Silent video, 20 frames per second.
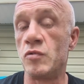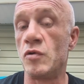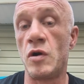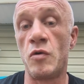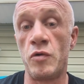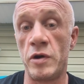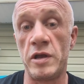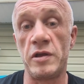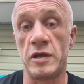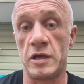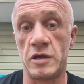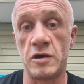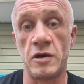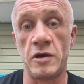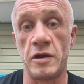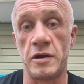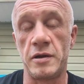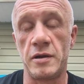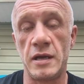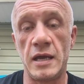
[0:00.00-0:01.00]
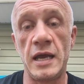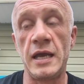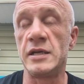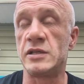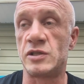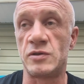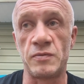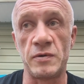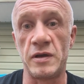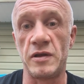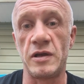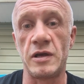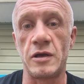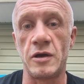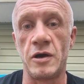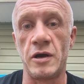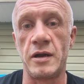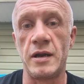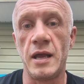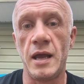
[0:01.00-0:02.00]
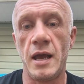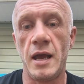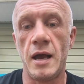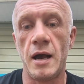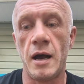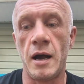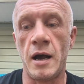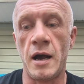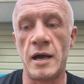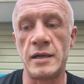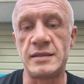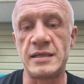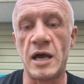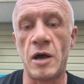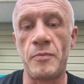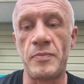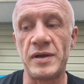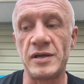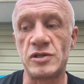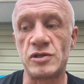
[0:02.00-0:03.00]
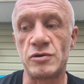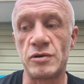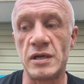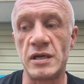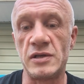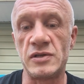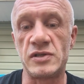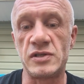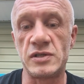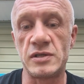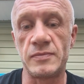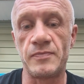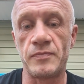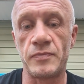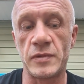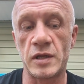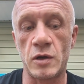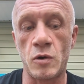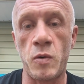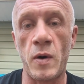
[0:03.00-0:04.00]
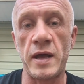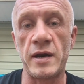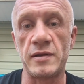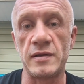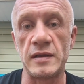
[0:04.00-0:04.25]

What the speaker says: really good. It's really good. Del Bigtree is quite a